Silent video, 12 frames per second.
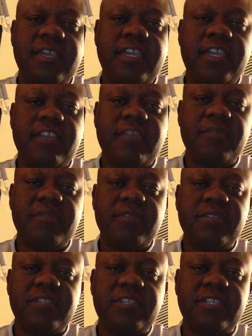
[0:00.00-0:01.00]
And I remember
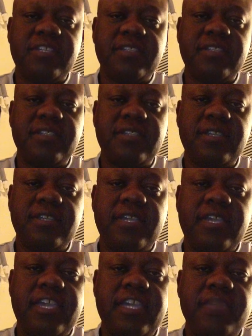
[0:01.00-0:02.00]
looking
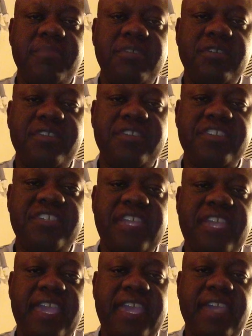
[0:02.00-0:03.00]
at a book that she
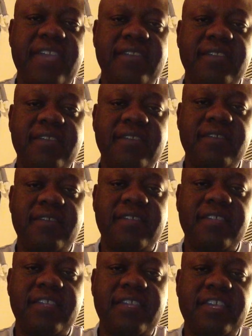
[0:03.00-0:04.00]
had
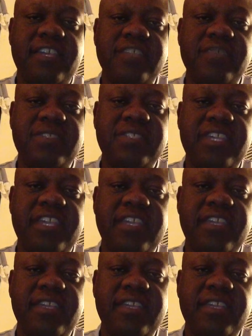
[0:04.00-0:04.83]
around the house one day,